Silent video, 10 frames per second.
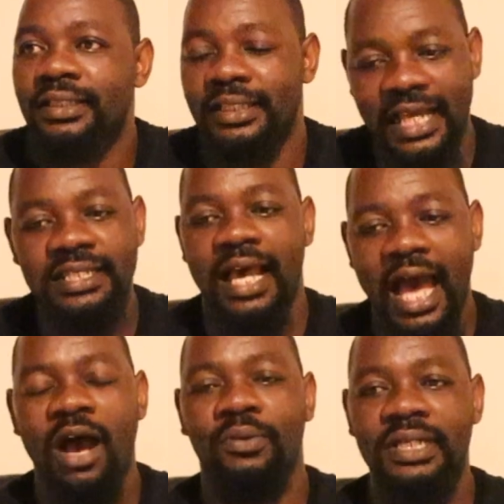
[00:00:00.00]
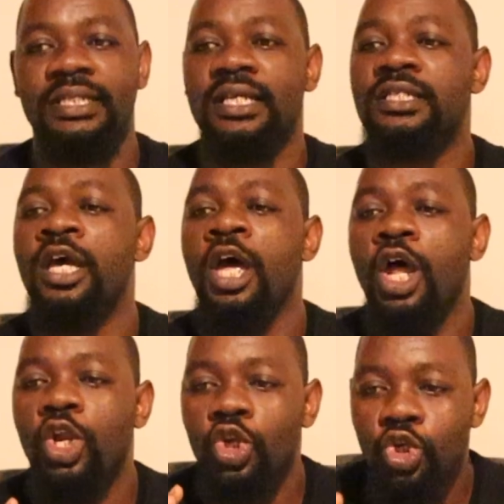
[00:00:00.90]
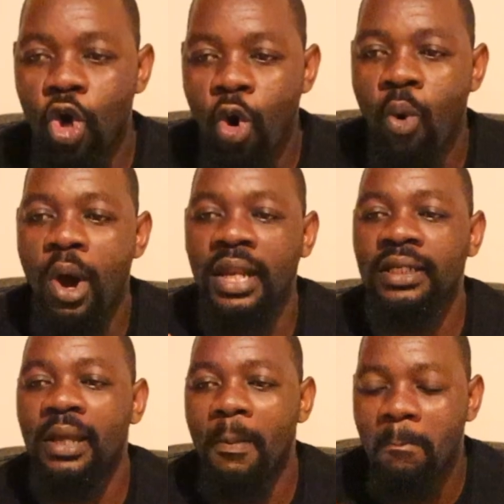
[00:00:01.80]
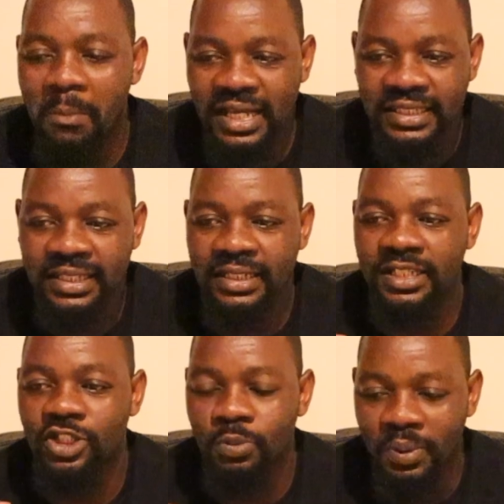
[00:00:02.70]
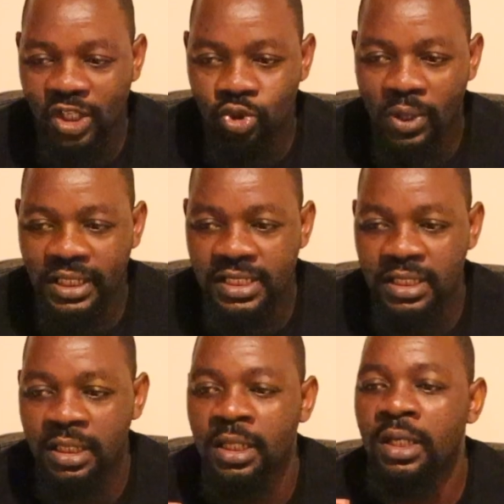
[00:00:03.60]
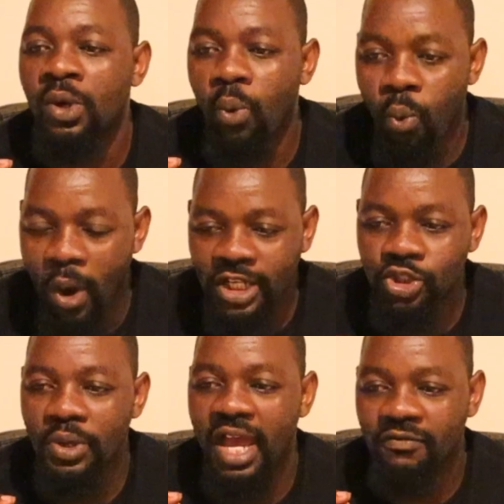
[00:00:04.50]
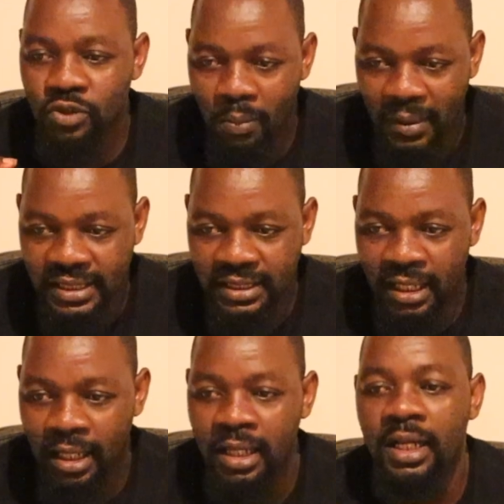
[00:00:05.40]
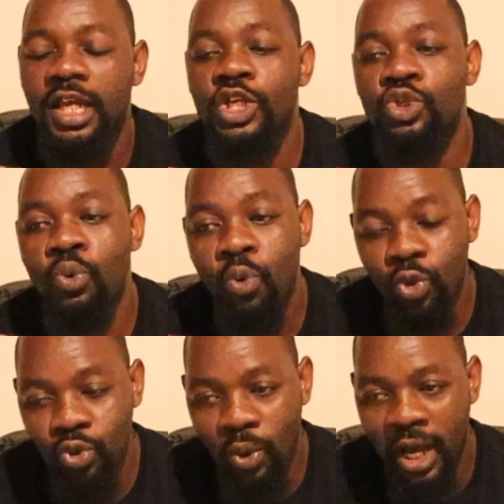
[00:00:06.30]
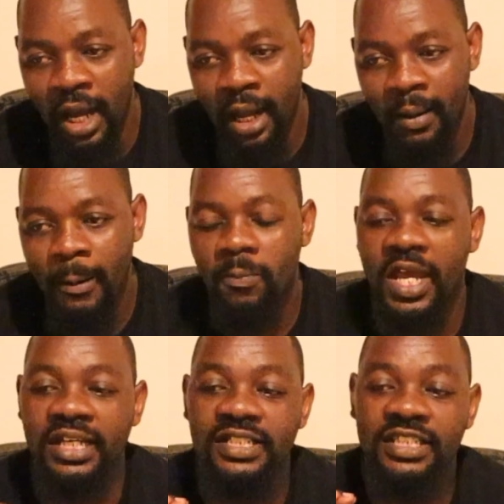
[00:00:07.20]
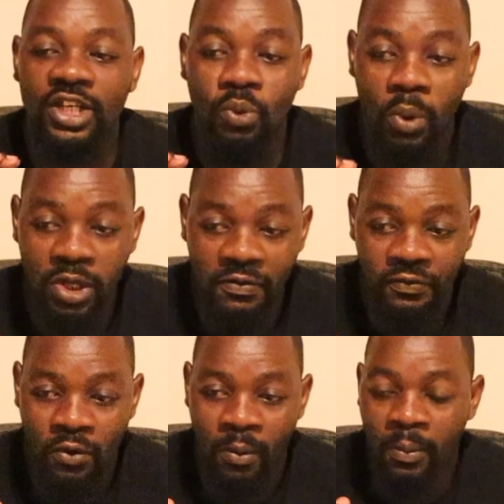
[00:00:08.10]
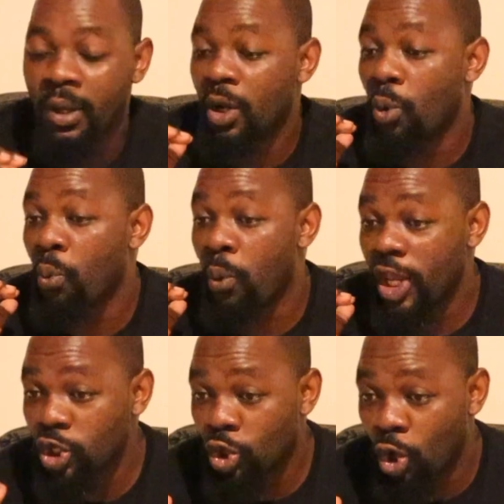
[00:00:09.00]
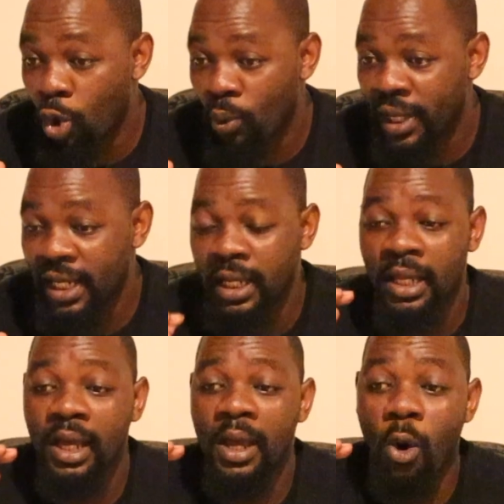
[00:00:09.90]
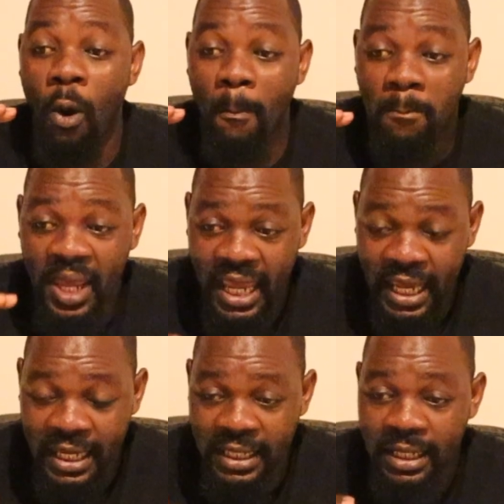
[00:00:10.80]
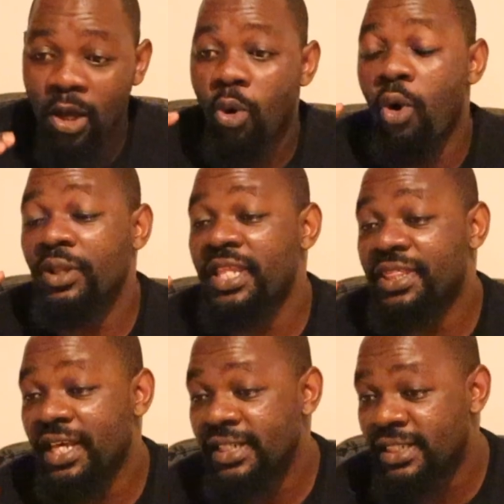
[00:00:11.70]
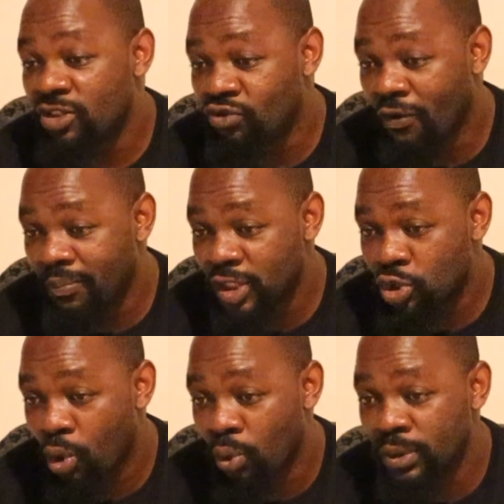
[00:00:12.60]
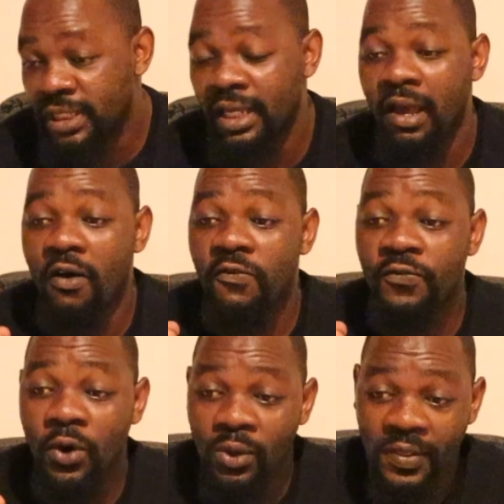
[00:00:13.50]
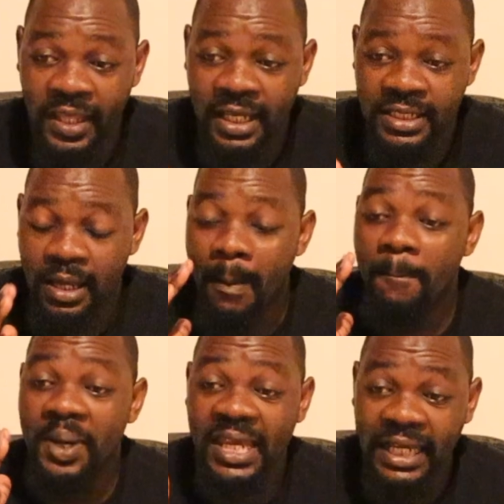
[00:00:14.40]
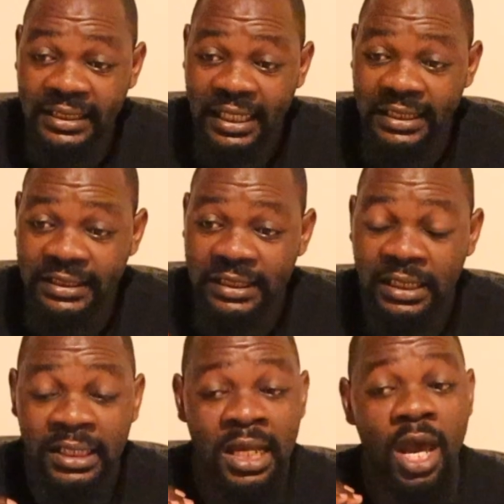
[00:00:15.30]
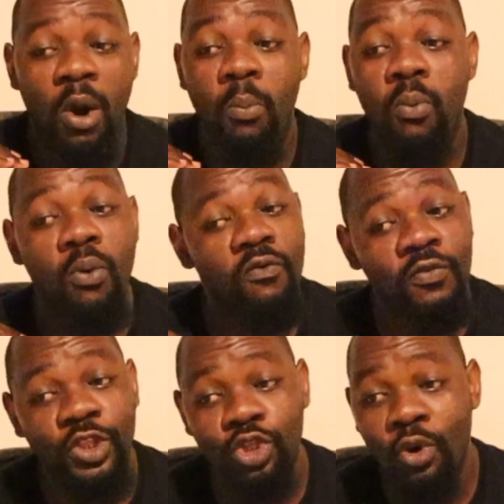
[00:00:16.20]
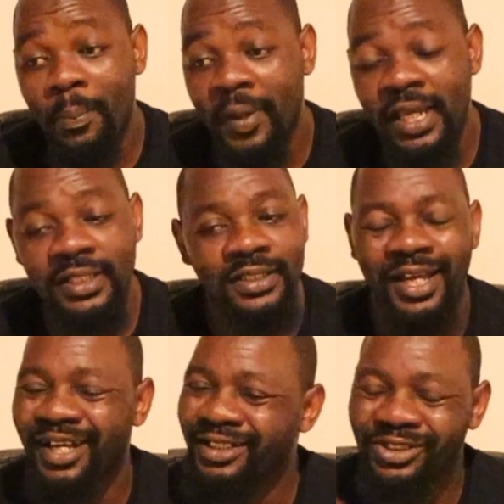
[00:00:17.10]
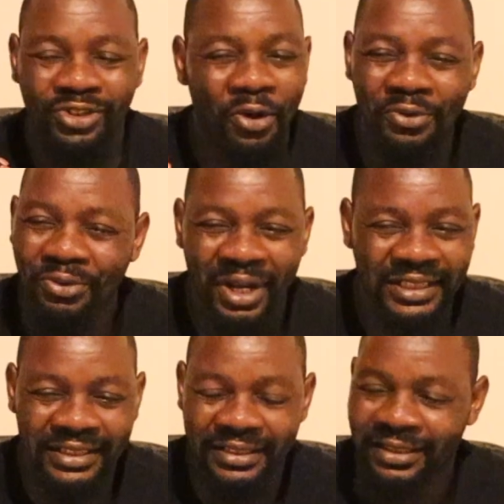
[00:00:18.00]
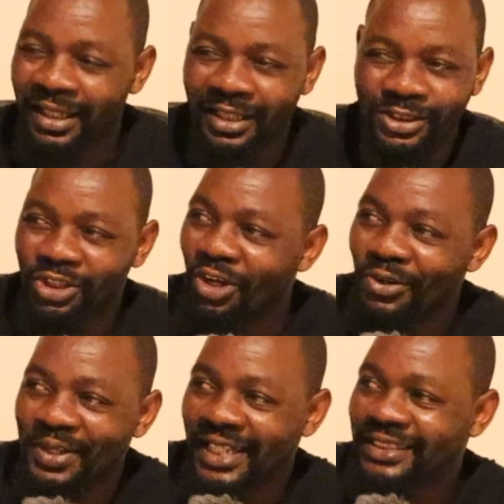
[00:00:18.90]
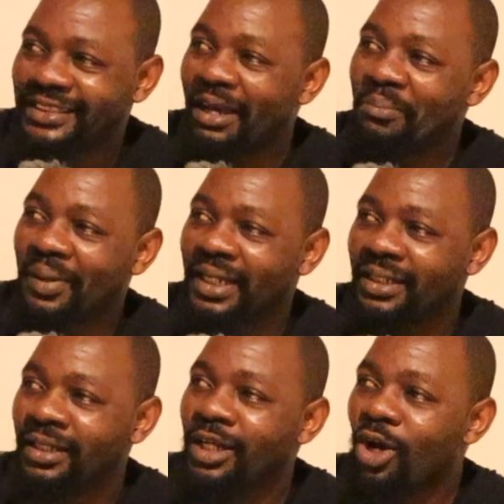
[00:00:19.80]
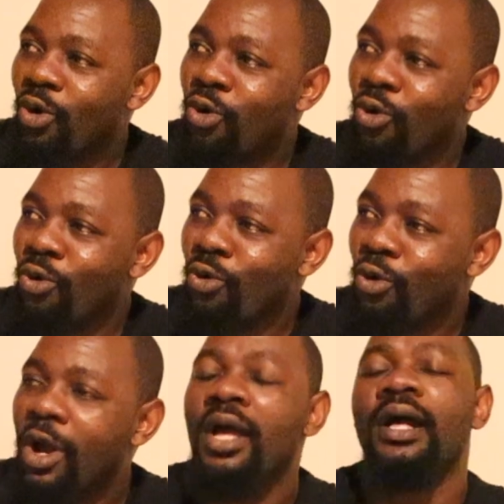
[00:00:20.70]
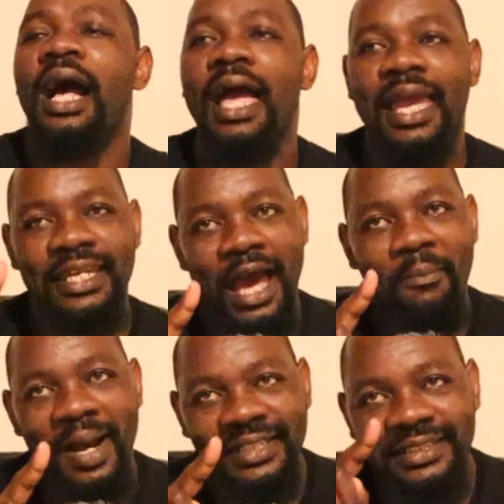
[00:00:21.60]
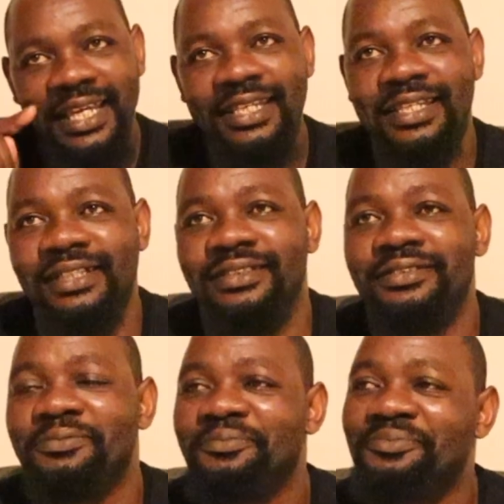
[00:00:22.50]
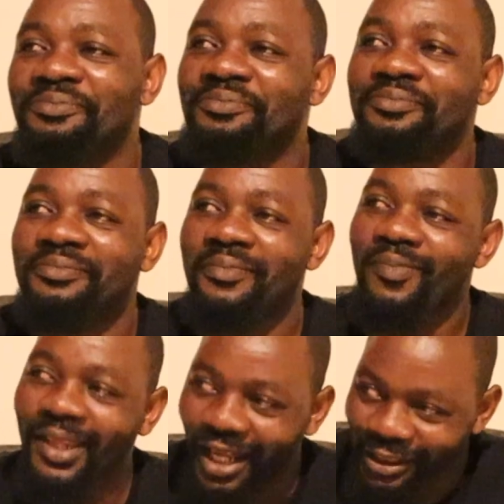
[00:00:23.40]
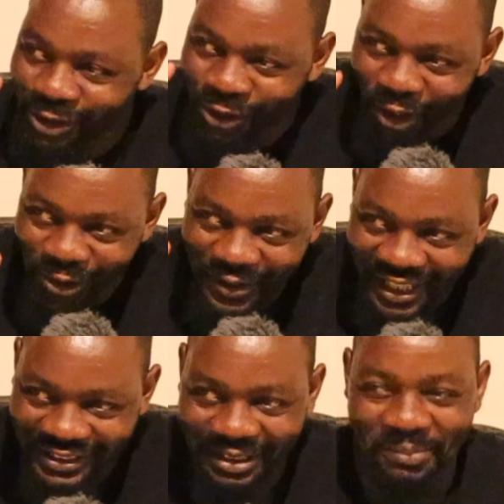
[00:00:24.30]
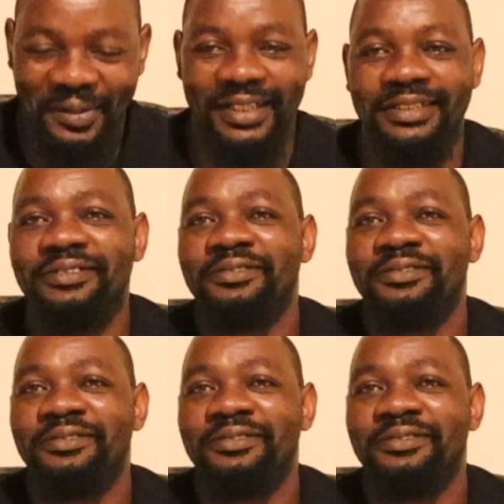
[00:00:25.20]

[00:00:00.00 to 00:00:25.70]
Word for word: That's how it is. No one mastered spirituality. What you have to master is who you are, understand where you're from, where you're going, obey all the things that you have been told, follow that, pay attention, move with your pace, don't rush it, don't look at somebody who, and I must say this don't look at somebody